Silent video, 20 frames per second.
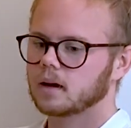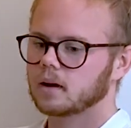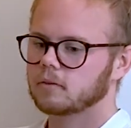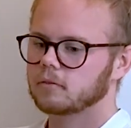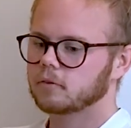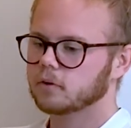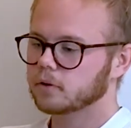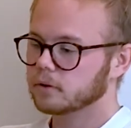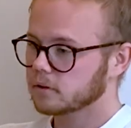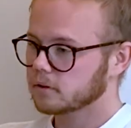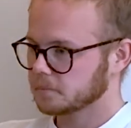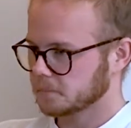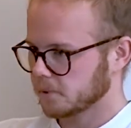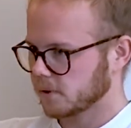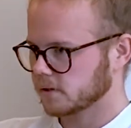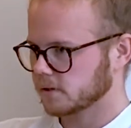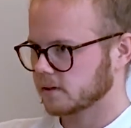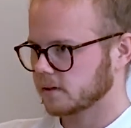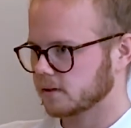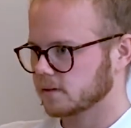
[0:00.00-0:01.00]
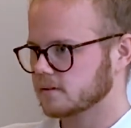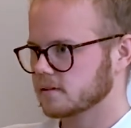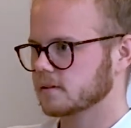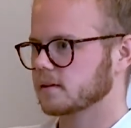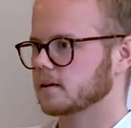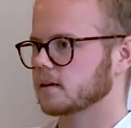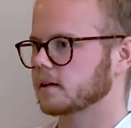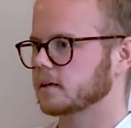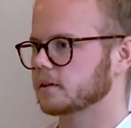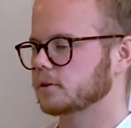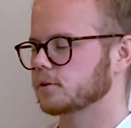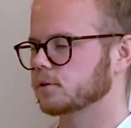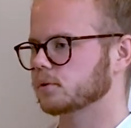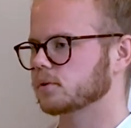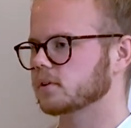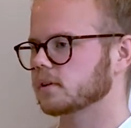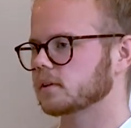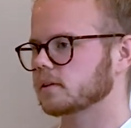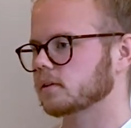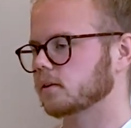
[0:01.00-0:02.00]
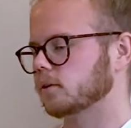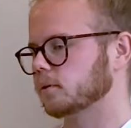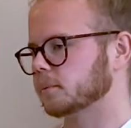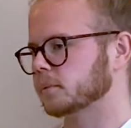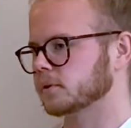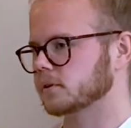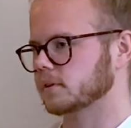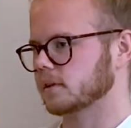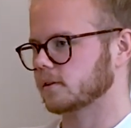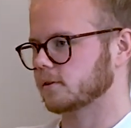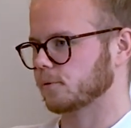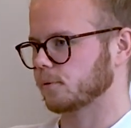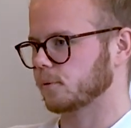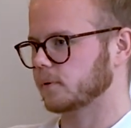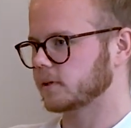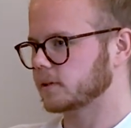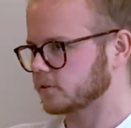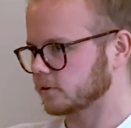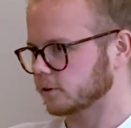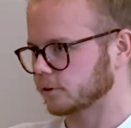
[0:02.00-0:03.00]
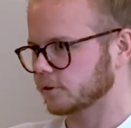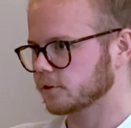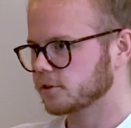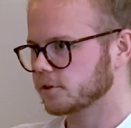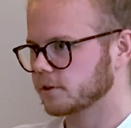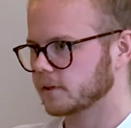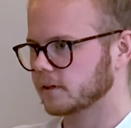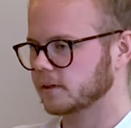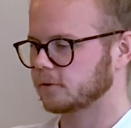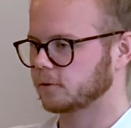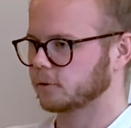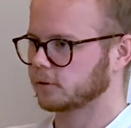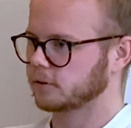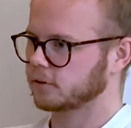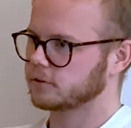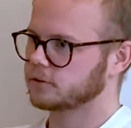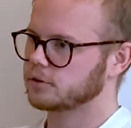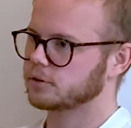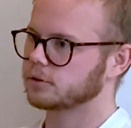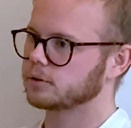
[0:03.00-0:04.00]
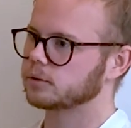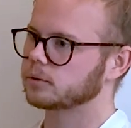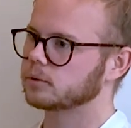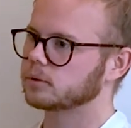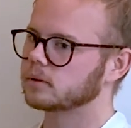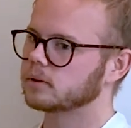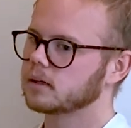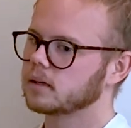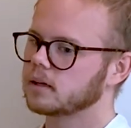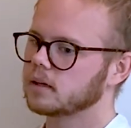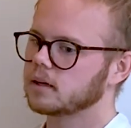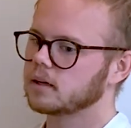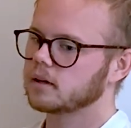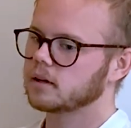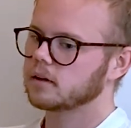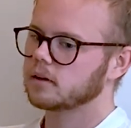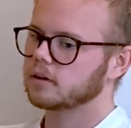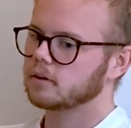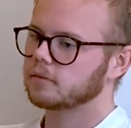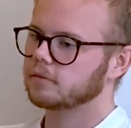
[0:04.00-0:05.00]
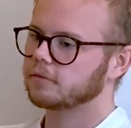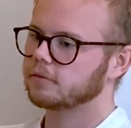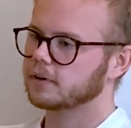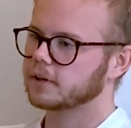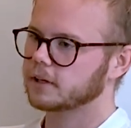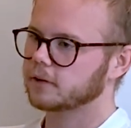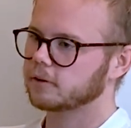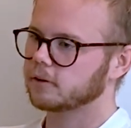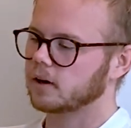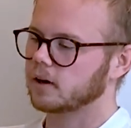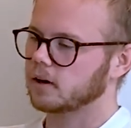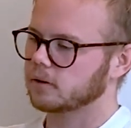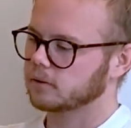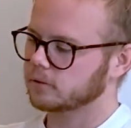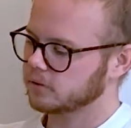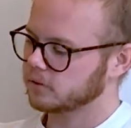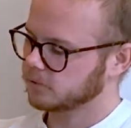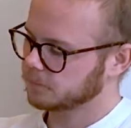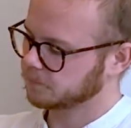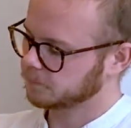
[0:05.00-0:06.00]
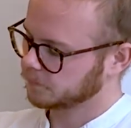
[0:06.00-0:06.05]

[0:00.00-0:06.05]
For this podcast, I use it almost as research in order to figure out